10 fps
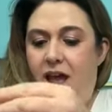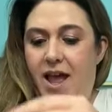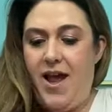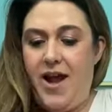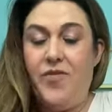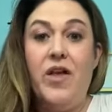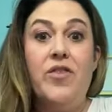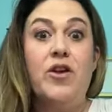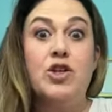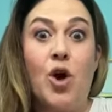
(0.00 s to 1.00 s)
And
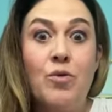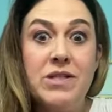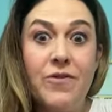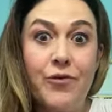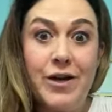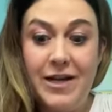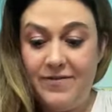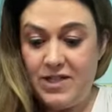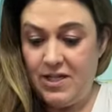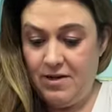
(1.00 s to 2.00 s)
then there's always a free
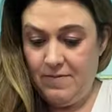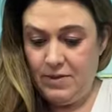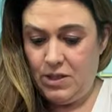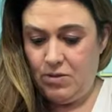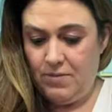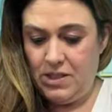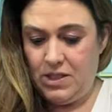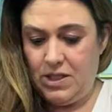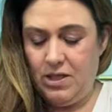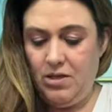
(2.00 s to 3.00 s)
gift in them. So let me
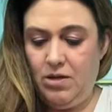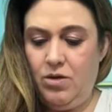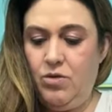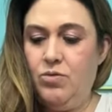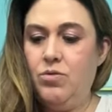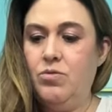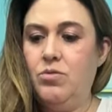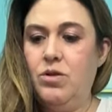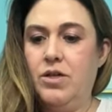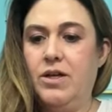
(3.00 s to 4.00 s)
see.
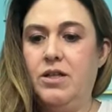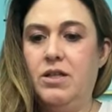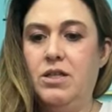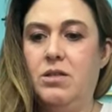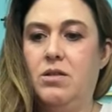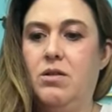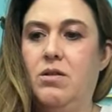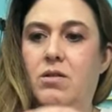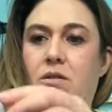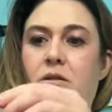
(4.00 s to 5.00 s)
Ooh, look, I get this.
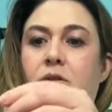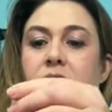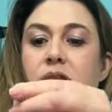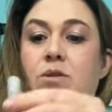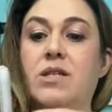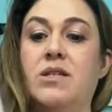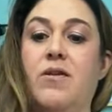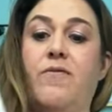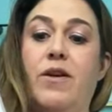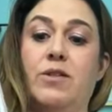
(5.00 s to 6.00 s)
Okay, so these
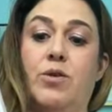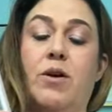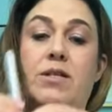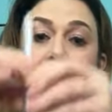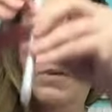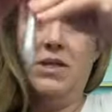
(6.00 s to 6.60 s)
nail files are awesome.